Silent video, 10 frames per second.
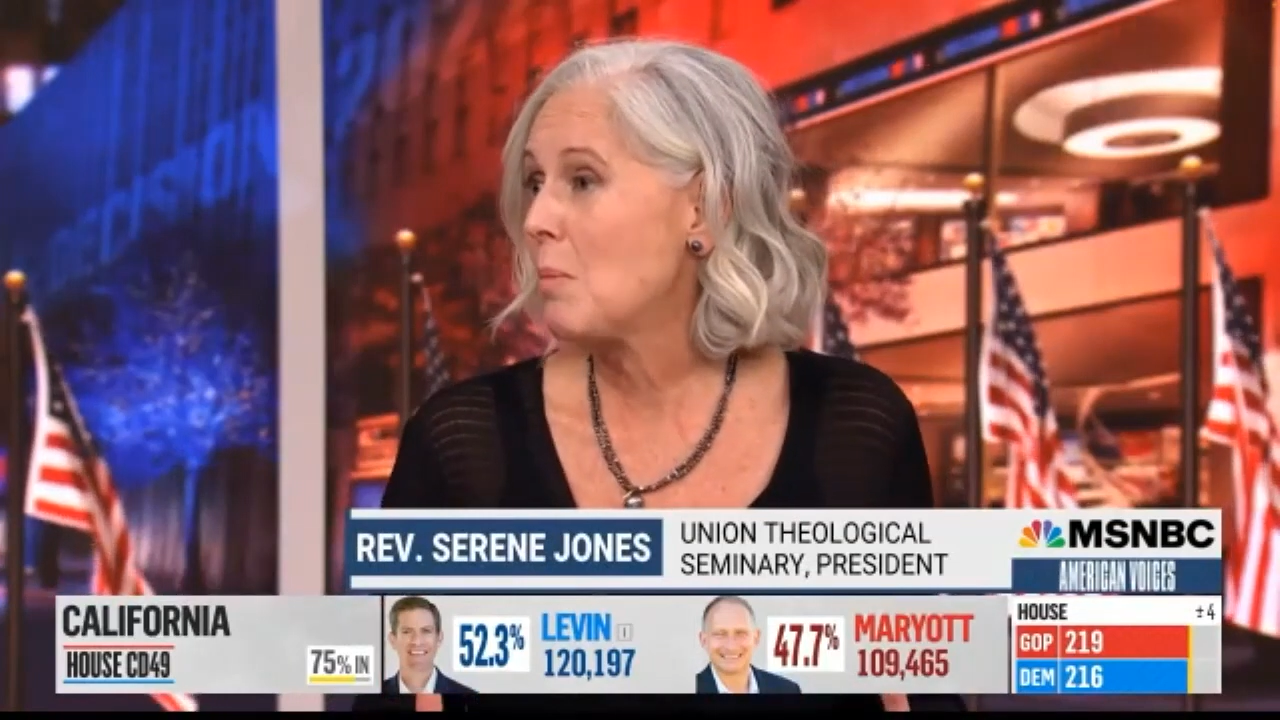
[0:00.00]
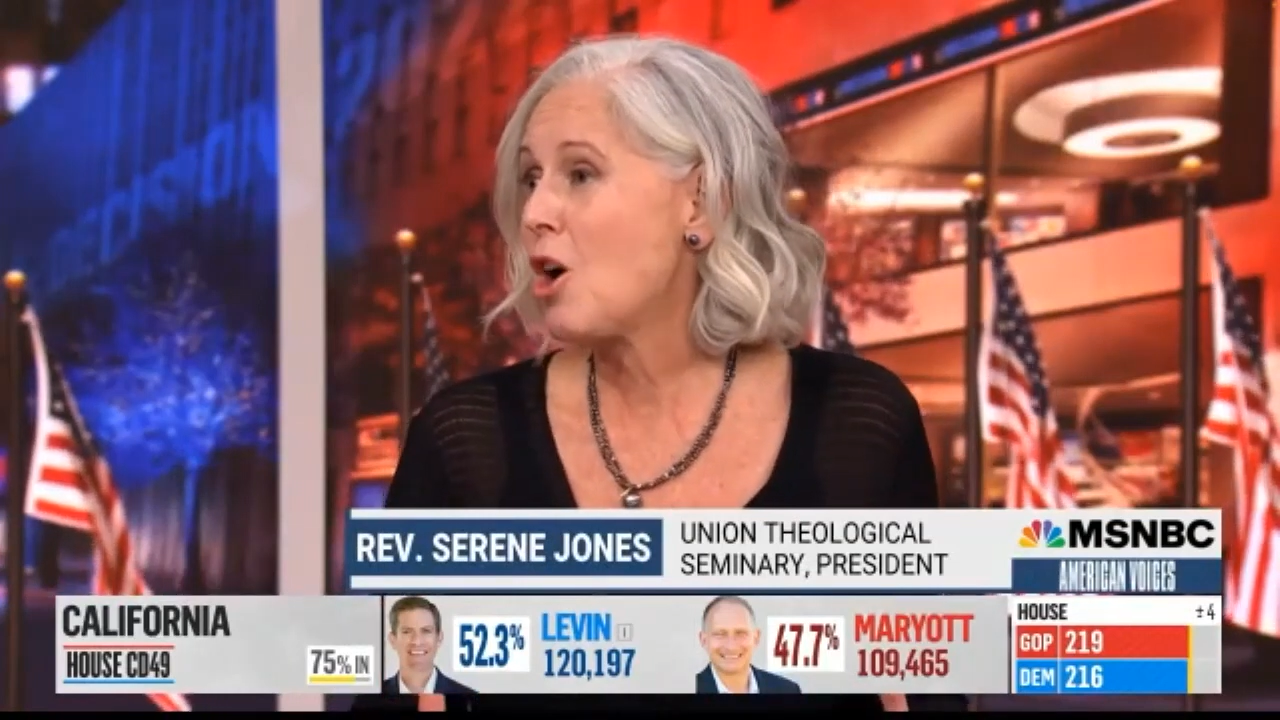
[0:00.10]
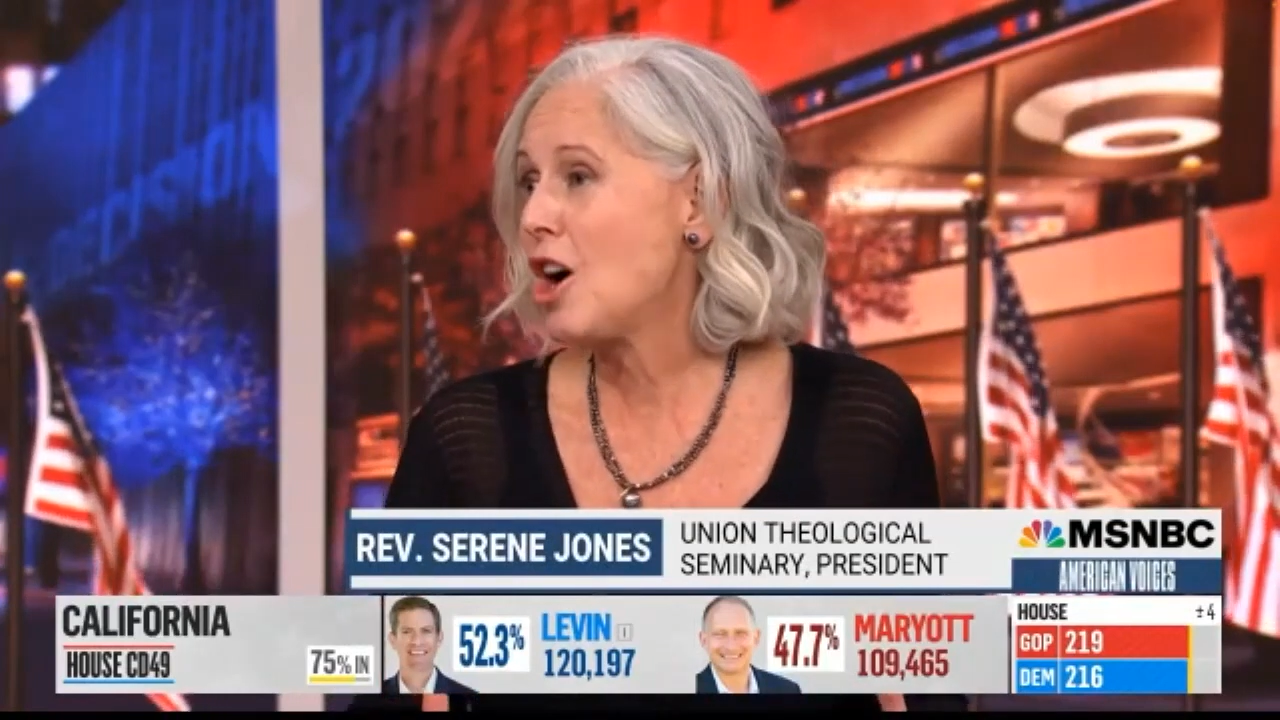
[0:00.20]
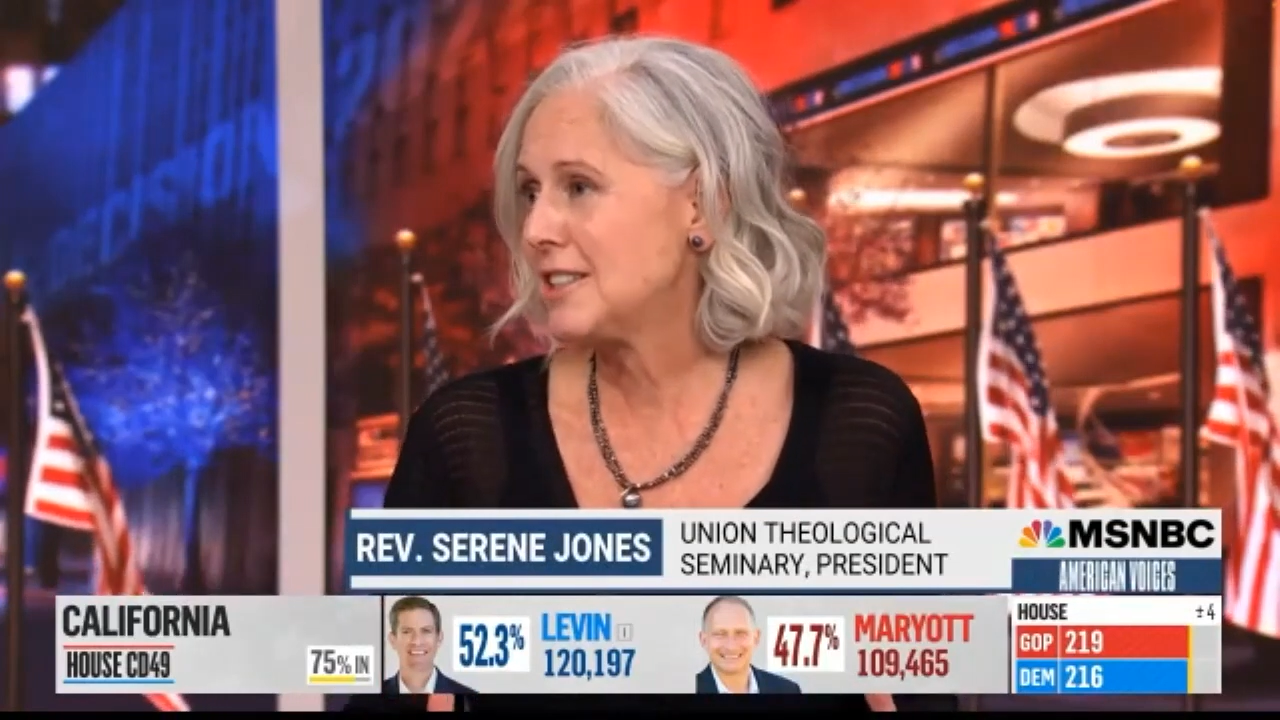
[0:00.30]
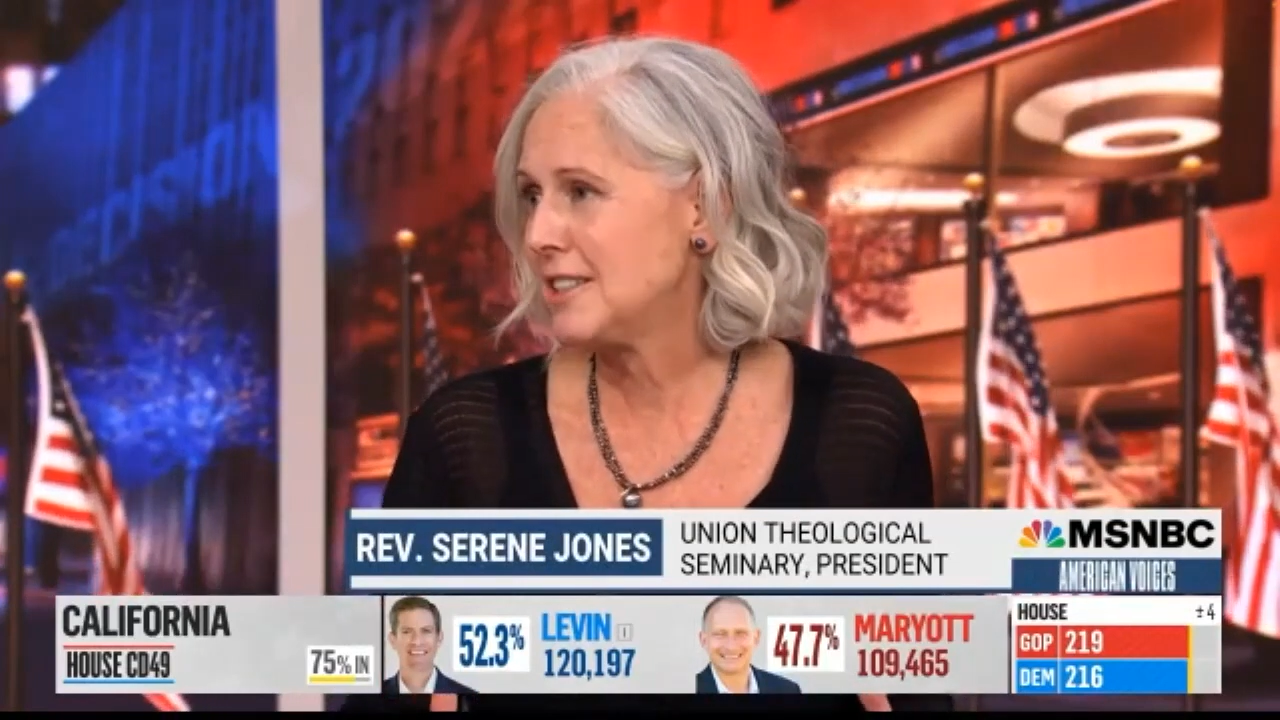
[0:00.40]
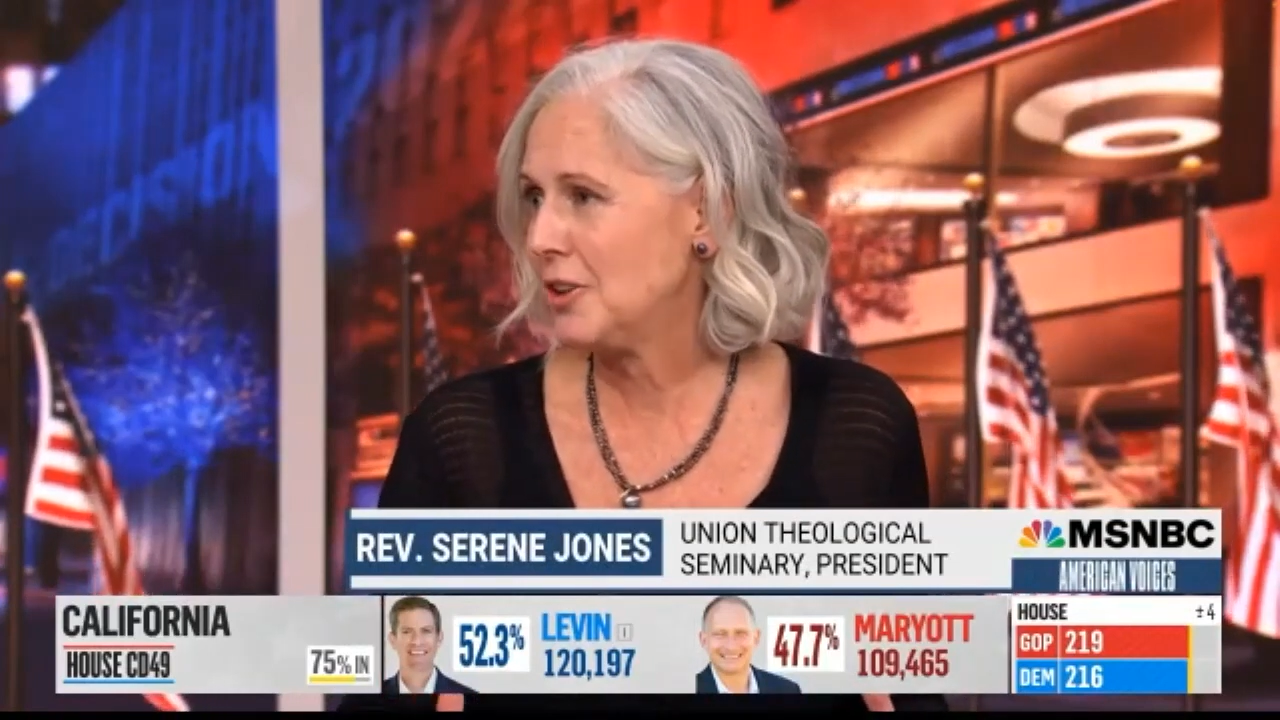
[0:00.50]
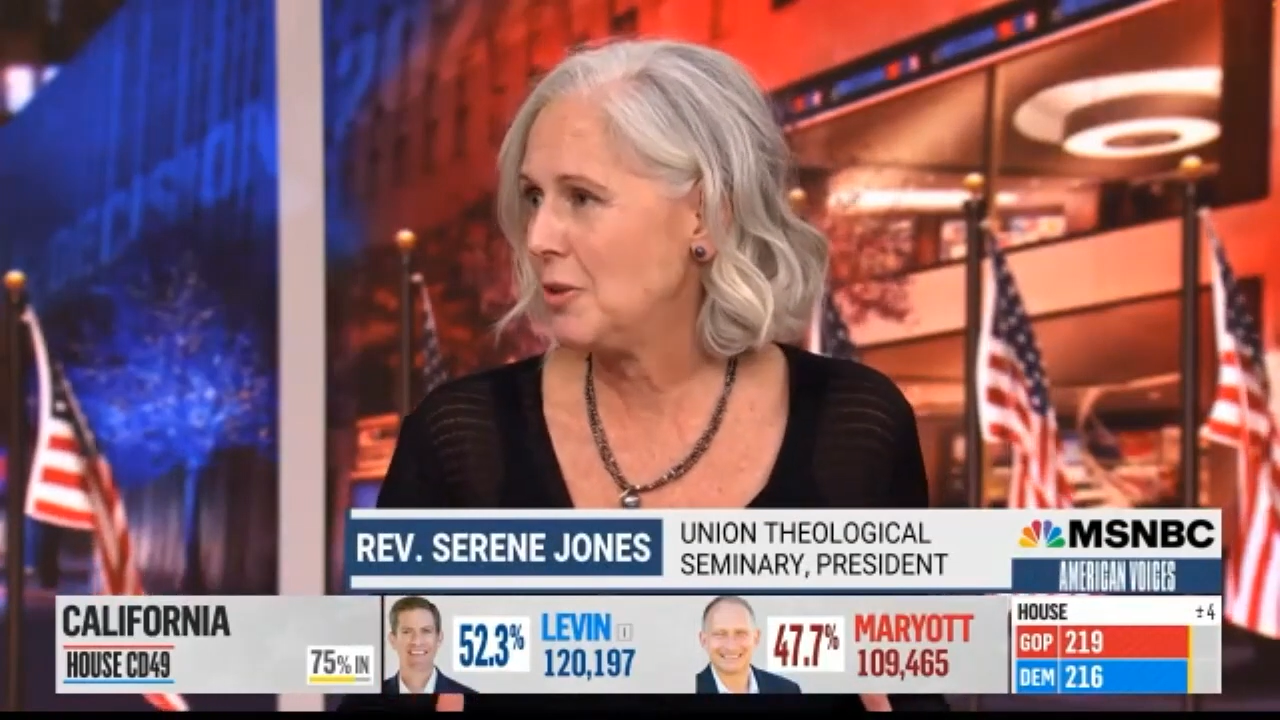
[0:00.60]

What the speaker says: Protestant